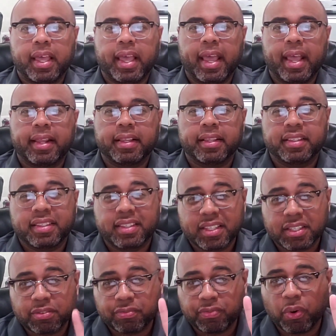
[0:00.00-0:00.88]
And
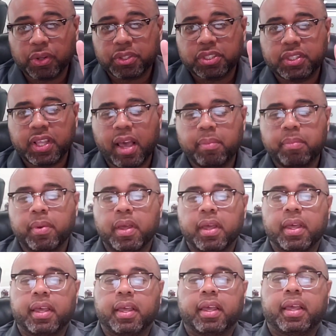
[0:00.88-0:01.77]
this 4th step,
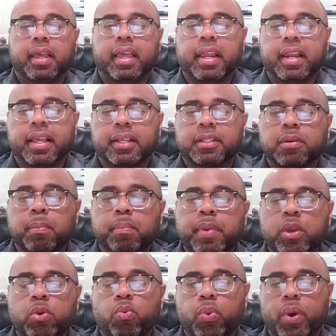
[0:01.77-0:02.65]
it is
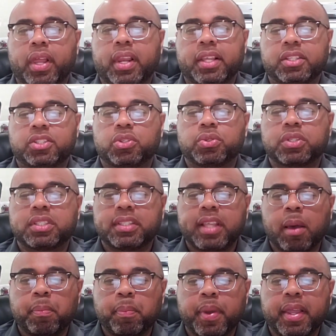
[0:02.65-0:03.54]
be willing to
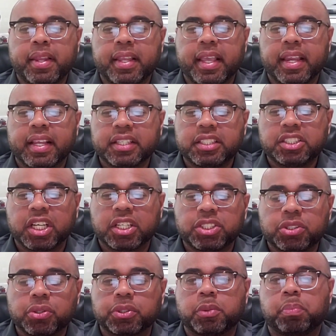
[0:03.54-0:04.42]
step in and
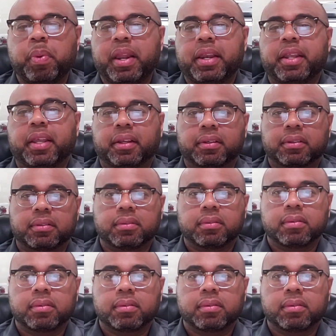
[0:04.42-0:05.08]
adjust your spending.